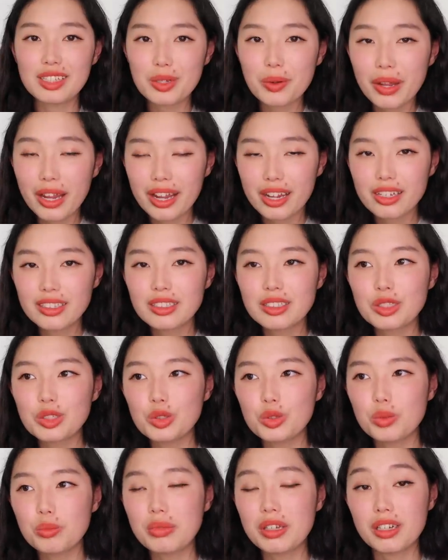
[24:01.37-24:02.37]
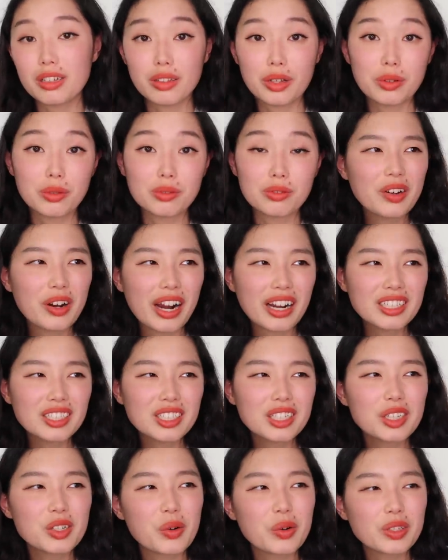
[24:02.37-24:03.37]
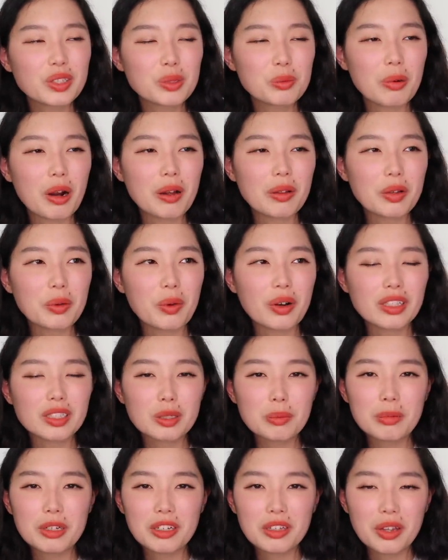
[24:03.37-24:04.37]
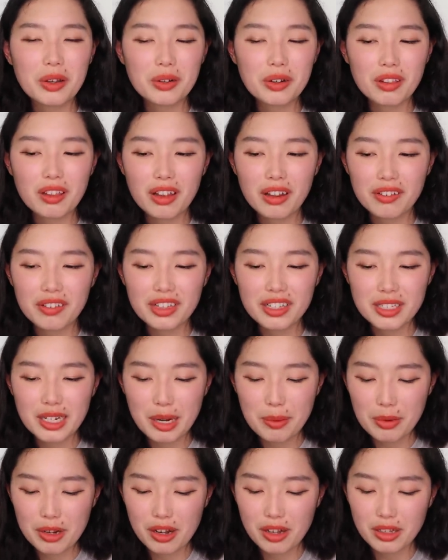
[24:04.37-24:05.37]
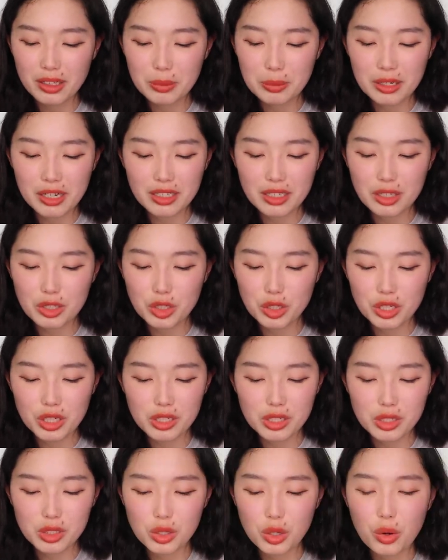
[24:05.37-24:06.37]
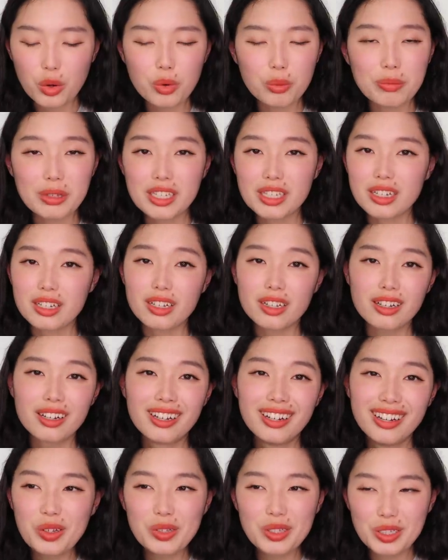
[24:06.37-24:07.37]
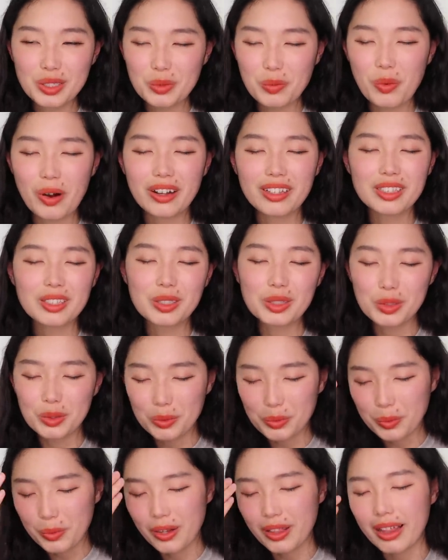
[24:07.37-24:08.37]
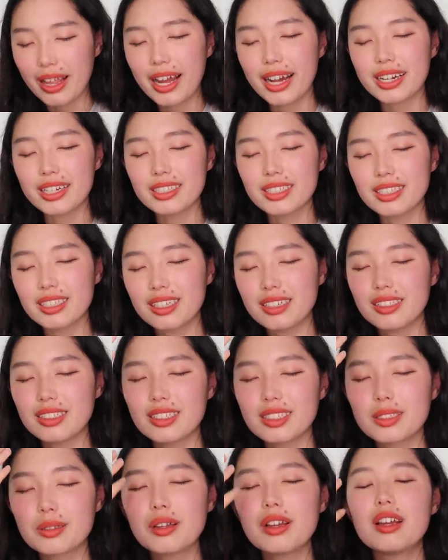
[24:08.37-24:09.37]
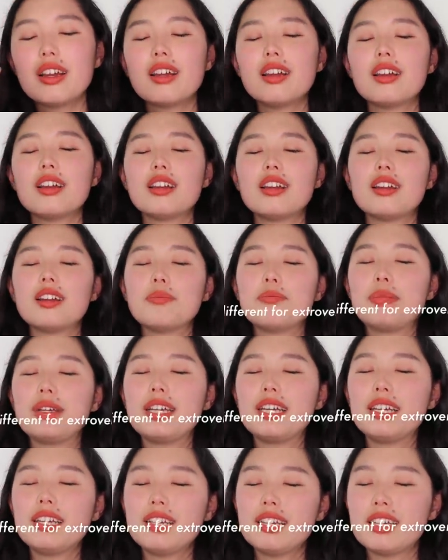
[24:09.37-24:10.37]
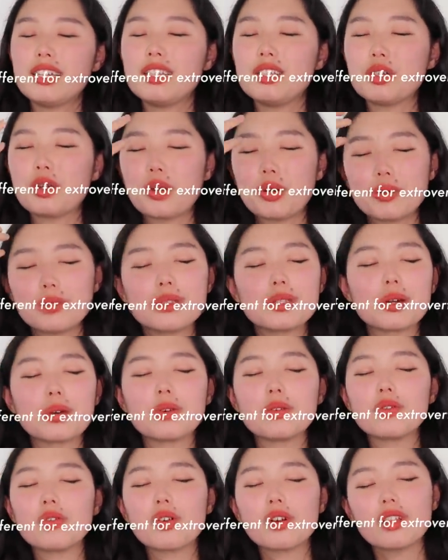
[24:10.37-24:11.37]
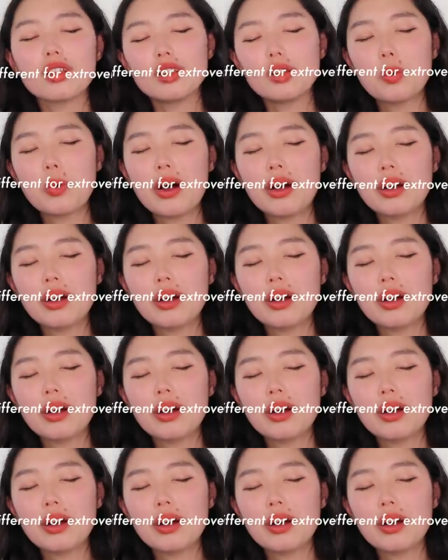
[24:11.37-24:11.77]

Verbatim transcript: It's okay to be alone. You're actually going to probably want to be alone a lot of the time in college because it's just so busy. You just want to relax and just be in your own zone for a little